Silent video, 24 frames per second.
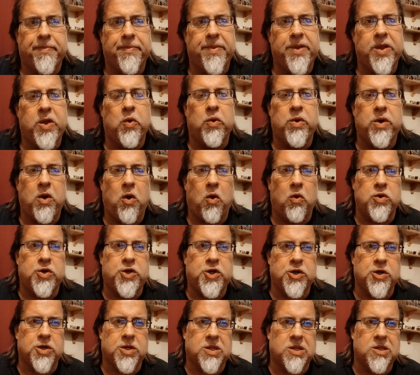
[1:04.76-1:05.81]
You're not
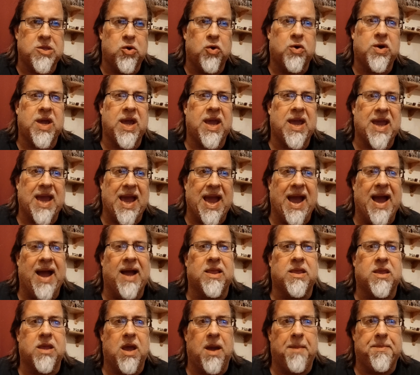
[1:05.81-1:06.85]
just looking
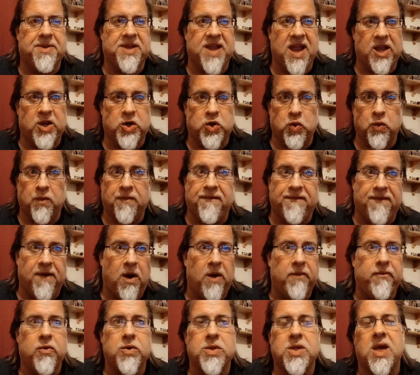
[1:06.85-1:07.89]
at a potential
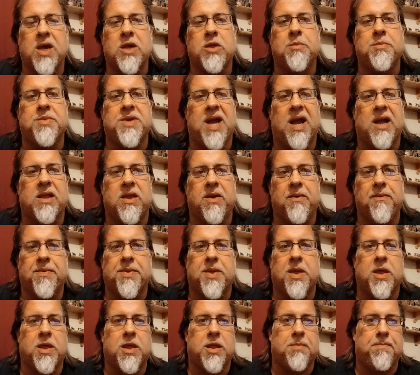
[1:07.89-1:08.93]
5 or 6
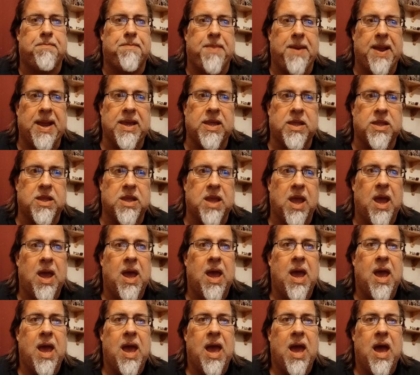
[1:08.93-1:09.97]
objectives placed
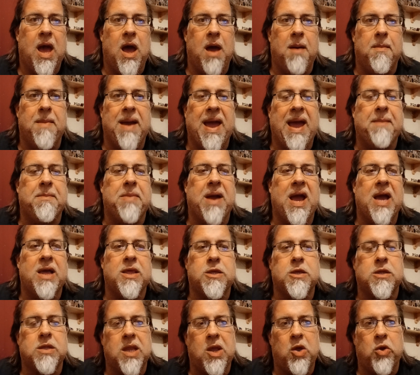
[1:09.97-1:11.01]

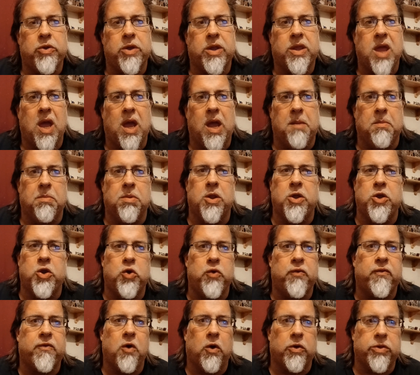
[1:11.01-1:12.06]
haphazardly on the table and
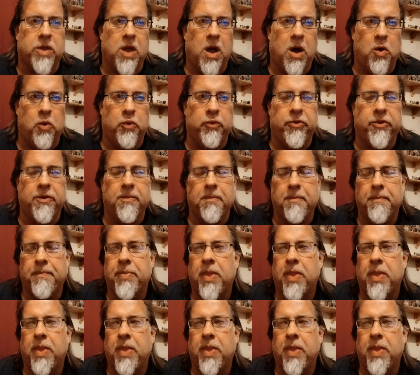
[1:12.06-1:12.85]
you've got to hold them.